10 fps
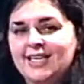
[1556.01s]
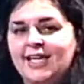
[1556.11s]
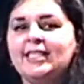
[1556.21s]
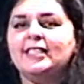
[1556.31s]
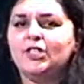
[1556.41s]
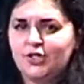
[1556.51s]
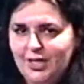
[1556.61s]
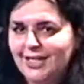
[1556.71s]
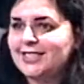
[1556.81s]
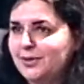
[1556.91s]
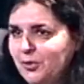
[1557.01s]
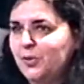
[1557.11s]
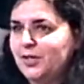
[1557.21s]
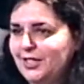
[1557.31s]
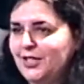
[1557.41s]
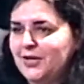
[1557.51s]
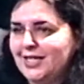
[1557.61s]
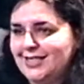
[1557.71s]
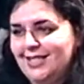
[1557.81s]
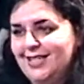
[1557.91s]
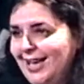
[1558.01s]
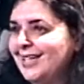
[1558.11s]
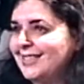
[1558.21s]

And he said, do you like some more, wouldn't you? And I said, yes.